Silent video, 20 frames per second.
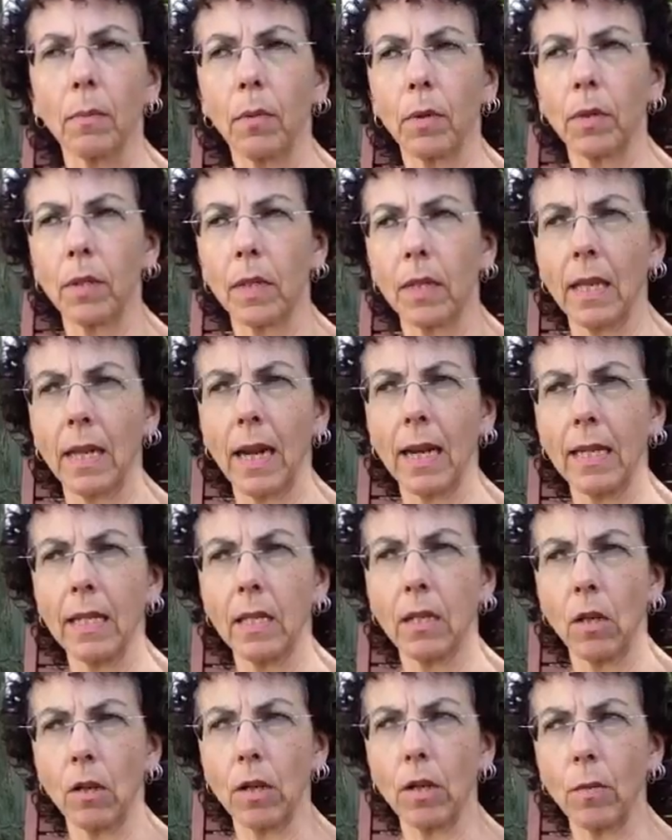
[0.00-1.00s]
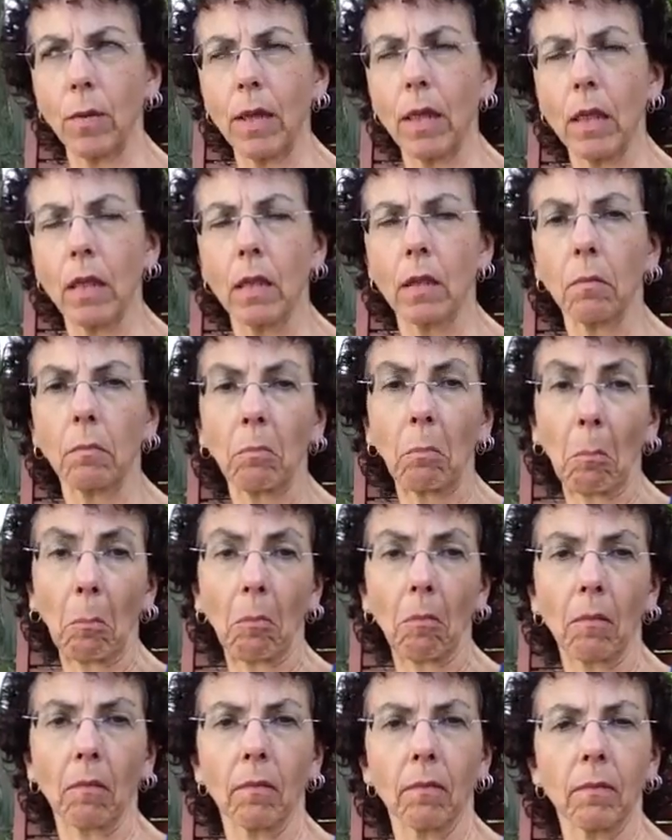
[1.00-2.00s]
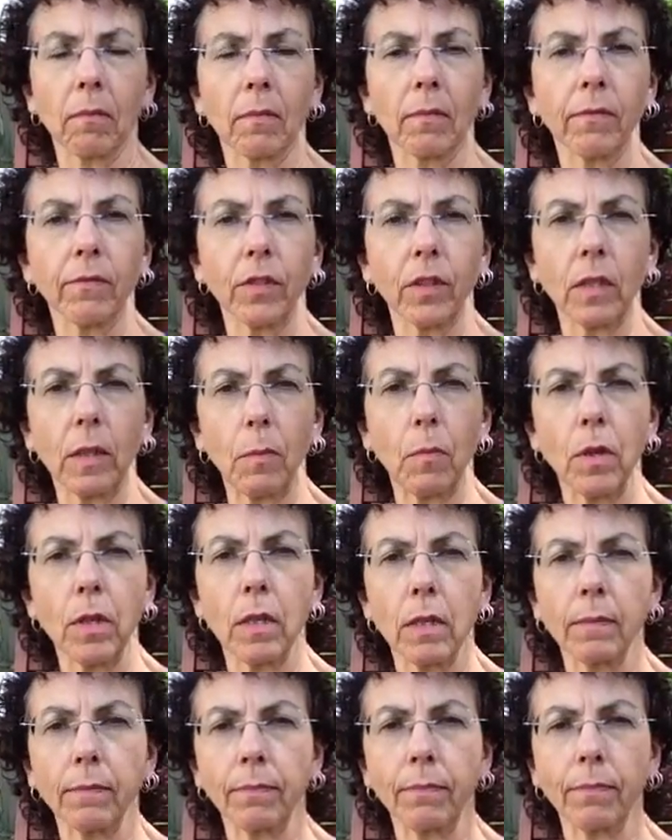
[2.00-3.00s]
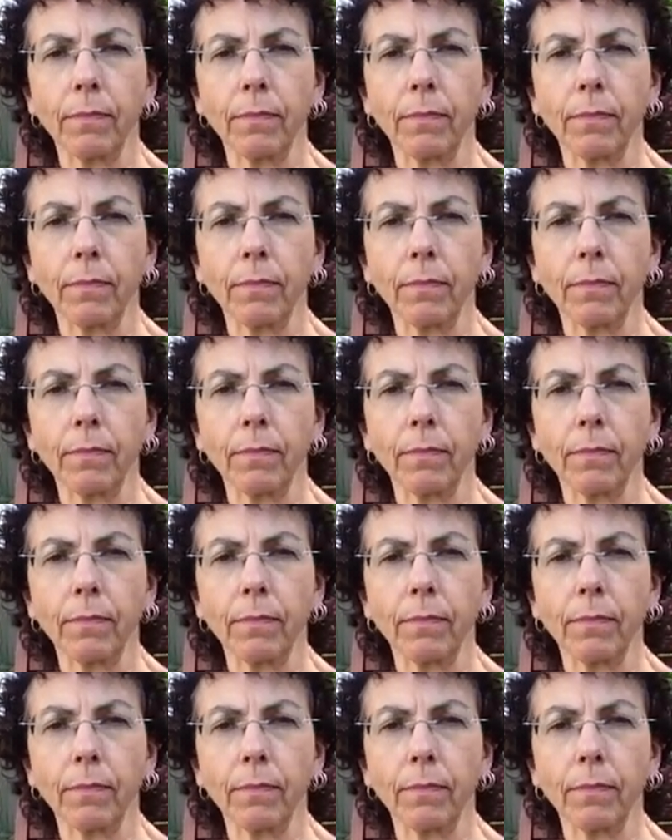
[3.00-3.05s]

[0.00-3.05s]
person that I started with for some reason.